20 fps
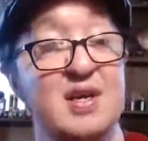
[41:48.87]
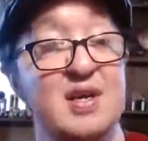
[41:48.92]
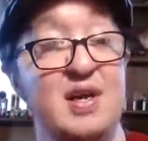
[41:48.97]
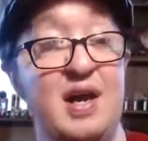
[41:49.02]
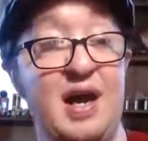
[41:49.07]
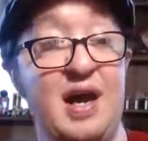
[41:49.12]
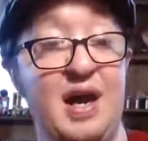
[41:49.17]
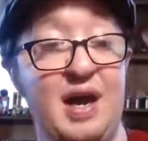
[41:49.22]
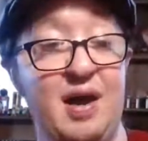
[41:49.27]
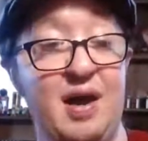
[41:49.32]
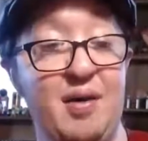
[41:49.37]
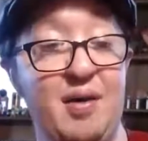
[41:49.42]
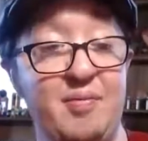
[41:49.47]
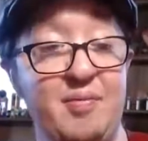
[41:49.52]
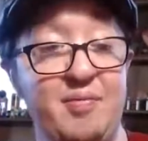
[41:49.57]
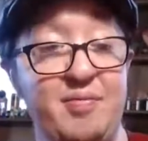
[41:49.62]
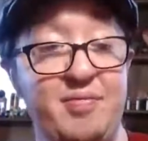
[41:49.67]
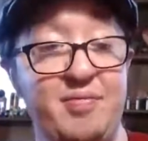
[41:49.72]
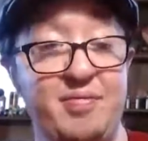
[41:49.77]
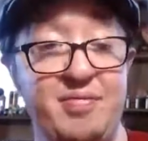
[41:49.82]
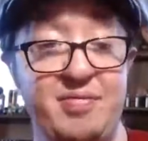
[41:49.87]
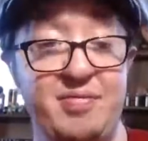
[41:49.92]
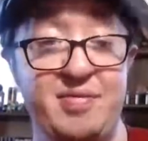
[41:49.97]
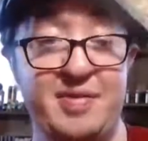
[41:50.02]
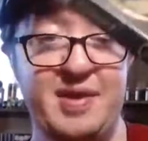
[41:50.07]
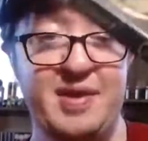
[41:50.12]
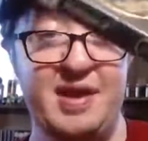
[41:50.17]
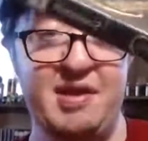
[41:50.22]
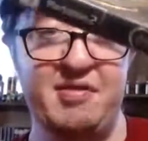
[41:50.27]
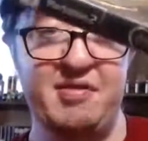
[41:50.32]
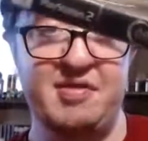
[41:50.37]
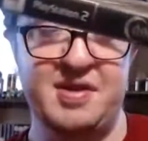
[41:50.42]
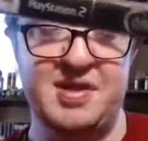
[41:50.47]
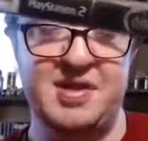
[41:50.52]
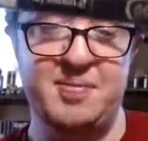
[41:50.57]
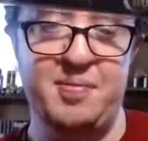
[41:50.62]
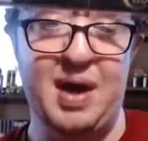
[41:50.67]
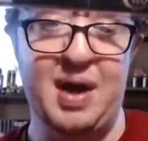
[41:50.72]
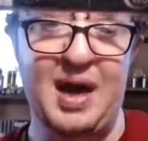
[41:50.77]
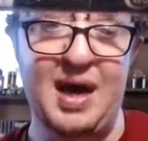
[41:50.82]
Uh, here's the
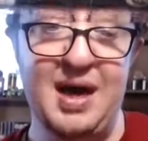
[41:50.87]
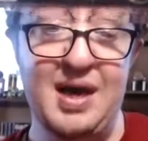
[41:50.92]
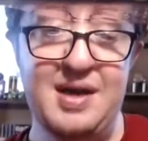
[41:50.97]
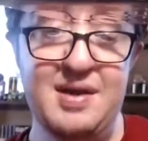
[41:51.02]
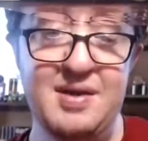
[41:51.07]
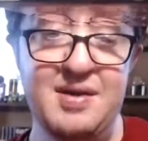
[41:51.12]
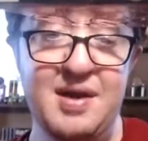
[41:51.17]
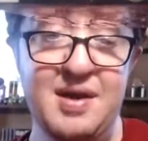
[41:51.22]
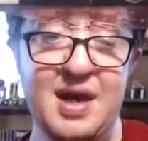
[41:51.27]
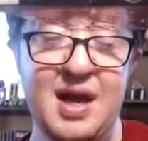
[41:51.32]
spine.